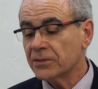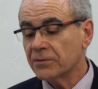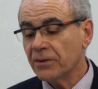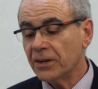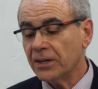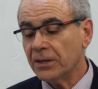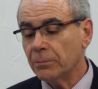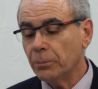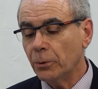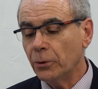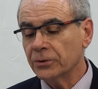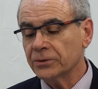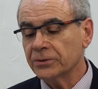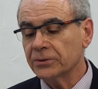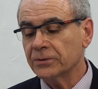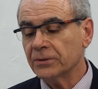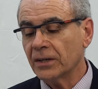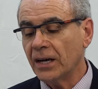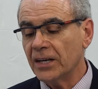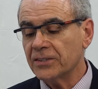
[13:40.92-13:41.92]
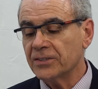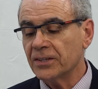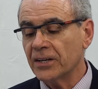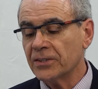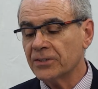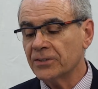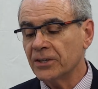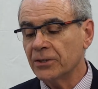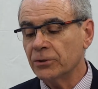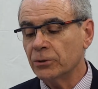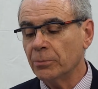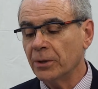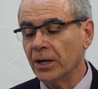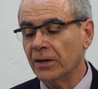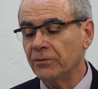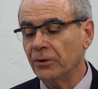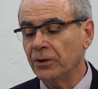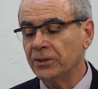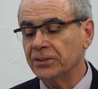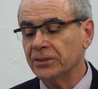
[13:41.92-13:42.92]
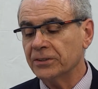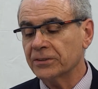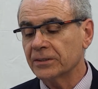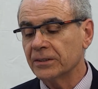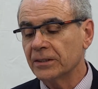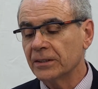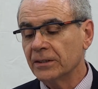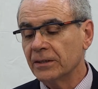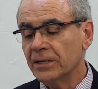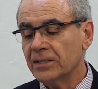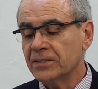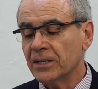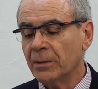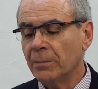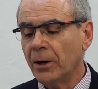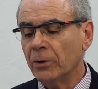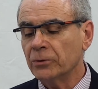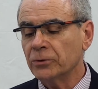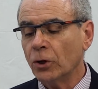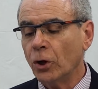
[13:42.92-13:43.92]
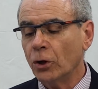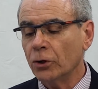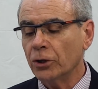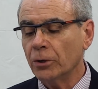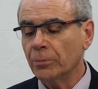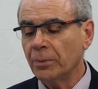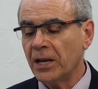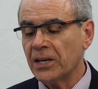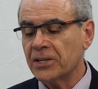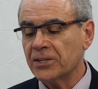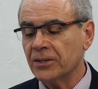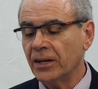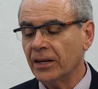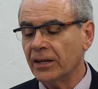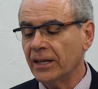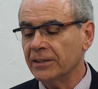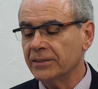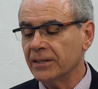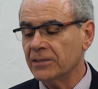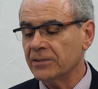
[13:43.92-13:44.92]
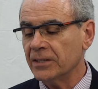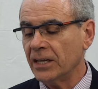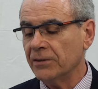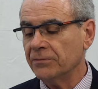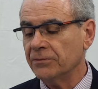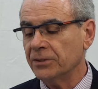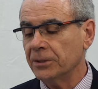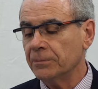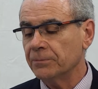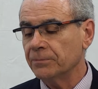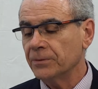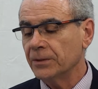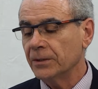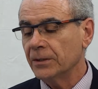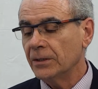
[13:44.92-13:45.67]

is very important. Hazards need to be avoided. It's about occupational health and safety.